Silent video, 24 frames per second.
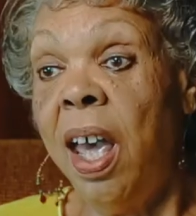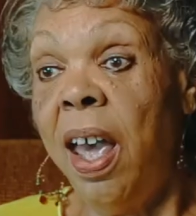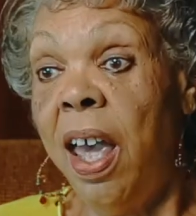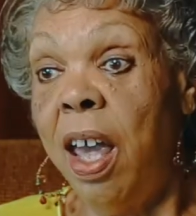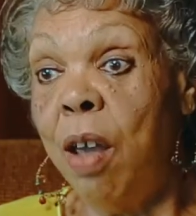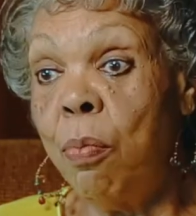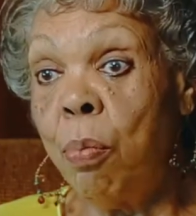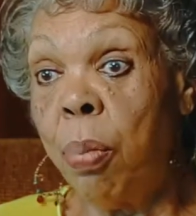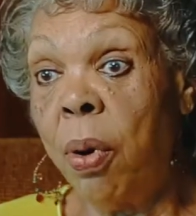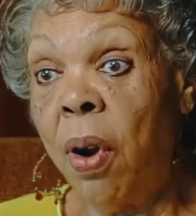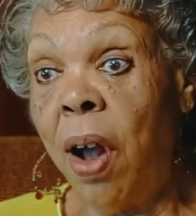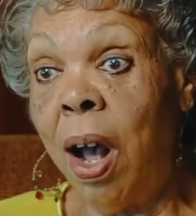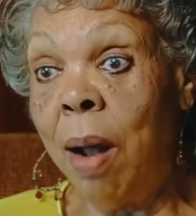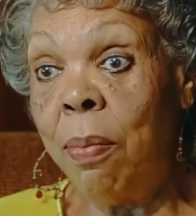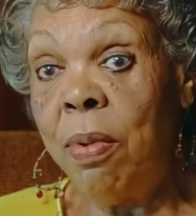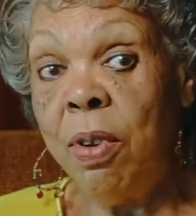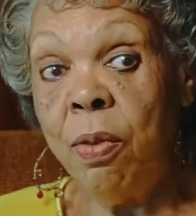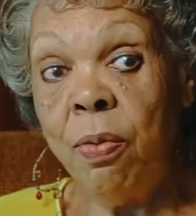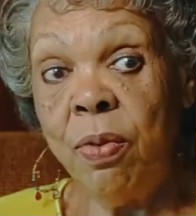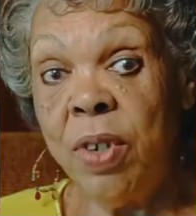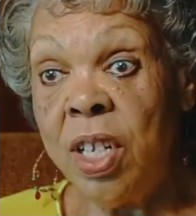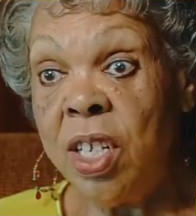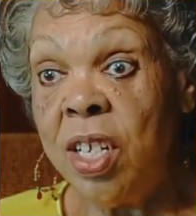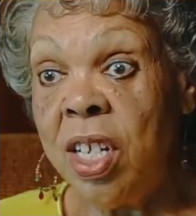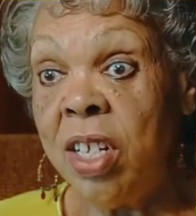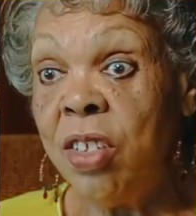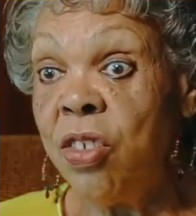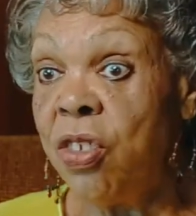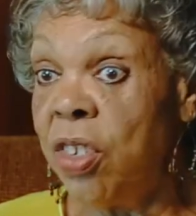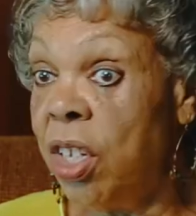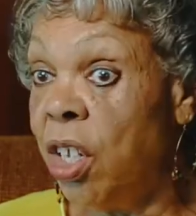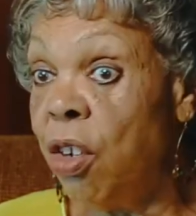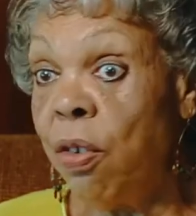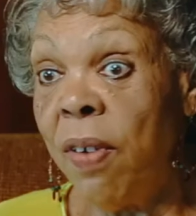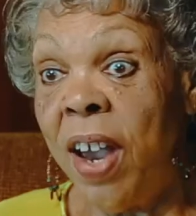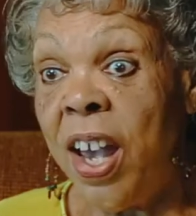and probably
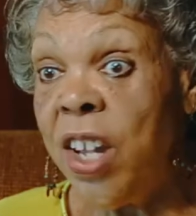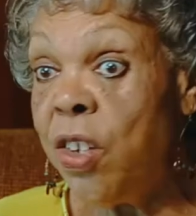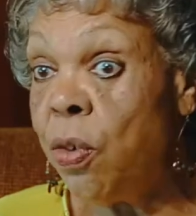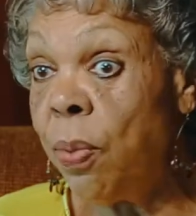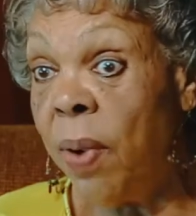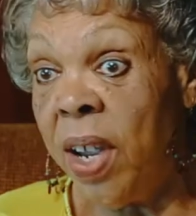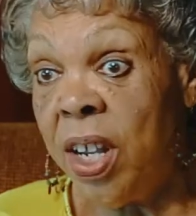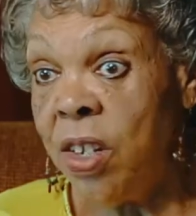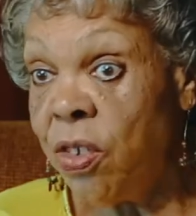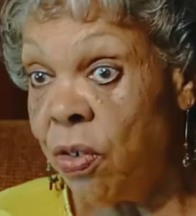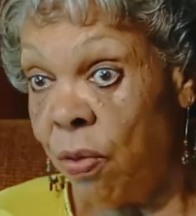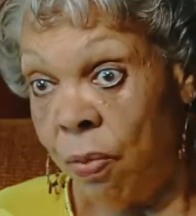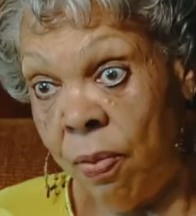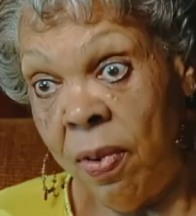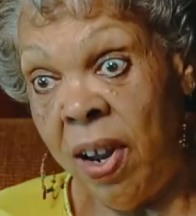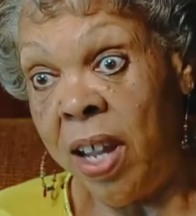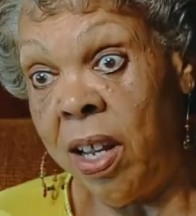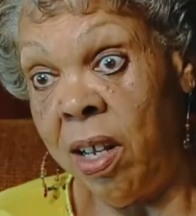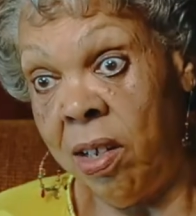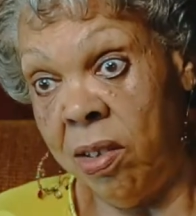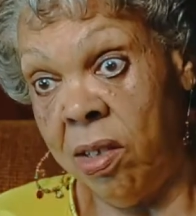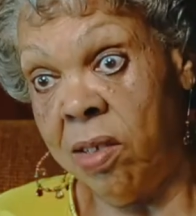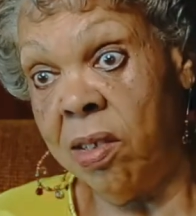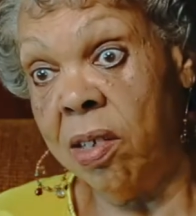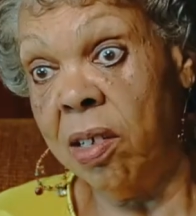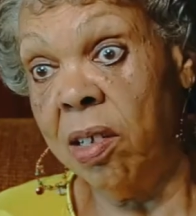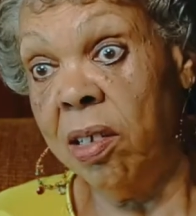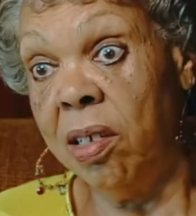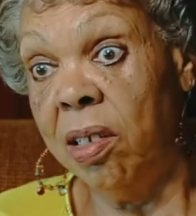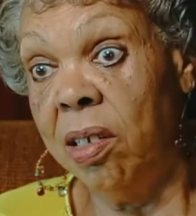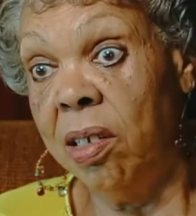retention and graduation rates